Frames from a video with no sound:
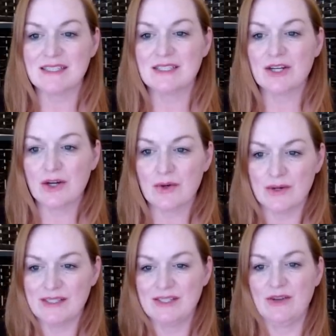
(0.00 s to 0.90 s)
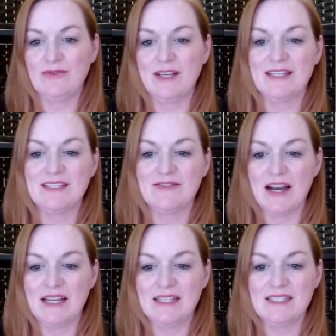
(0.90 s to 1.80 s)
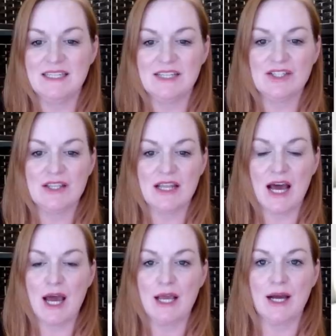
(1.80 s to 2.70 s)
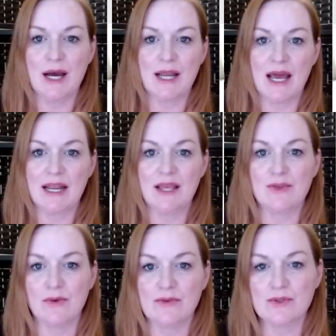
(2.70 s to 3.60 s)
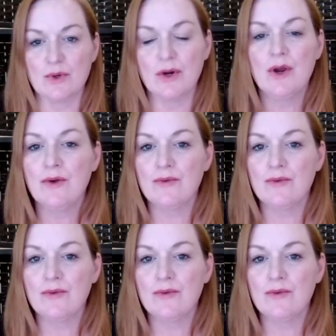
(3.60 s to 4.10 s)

turquoise snowflake divided dish that I got at a thrift store